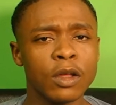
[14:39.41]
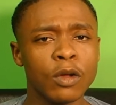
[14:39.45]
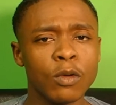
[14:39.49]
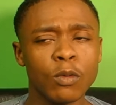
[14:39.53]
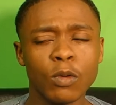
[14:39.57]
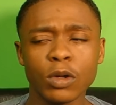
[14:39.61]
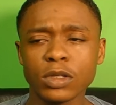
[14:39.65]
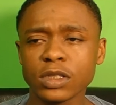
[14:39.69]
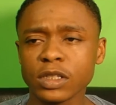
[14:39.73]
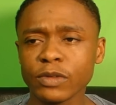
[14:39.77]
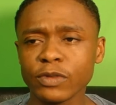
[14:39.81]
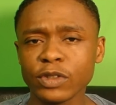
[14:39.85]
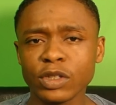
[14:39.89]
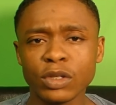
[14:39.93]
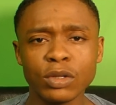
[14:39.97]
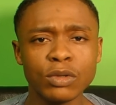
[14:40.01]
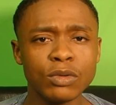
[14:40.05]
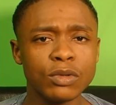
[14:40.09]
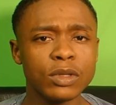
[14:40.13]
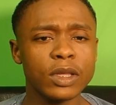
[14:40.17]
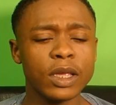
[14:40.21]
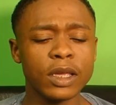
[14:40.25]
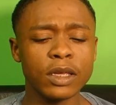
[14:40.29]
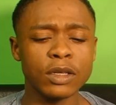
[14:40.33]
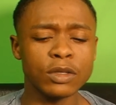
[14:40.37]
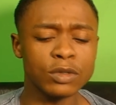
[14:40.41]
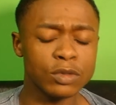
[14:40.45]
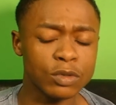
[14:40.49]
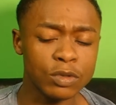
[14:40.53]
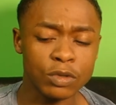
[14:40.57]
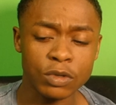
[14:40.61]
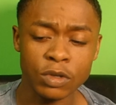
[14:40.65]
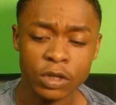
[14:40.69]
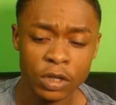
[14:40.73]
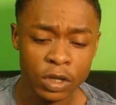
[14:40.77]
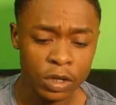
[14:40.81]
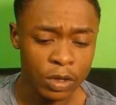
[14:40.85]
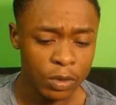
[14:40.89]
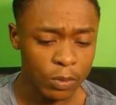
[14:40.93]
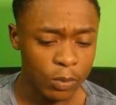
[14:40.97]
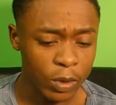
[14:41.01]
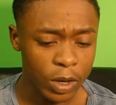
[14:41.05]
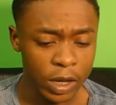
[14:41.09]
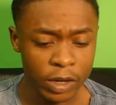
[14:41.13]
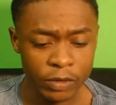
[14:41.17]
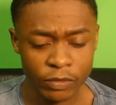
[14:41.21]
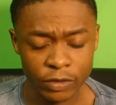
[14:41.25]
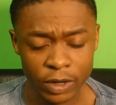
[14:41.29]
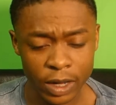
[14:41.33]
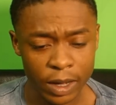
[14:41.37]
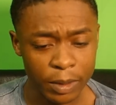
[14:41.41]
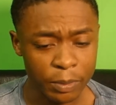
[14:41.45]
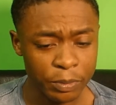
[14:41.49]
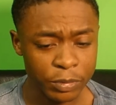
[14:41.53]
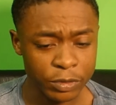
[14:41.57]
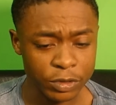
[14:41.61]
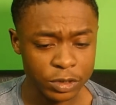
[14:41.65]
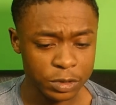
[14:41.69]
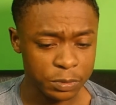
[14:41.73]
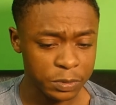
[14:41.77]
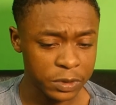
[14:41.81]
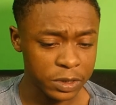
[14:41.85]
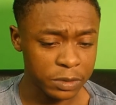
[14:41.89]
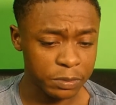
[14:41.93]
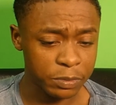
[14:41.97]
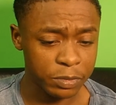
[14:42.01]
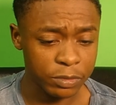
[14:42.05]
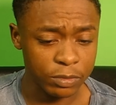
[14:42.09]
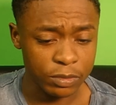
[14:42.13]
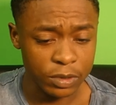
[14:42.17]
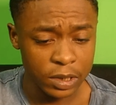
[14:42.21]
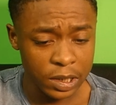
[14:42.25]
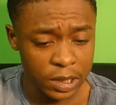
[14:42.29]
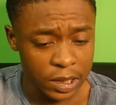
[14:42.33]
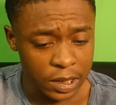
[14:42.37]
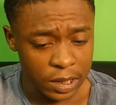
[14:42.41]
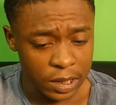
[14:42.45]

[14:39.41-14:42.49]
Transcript: once every 2 days, or whatever happens, people.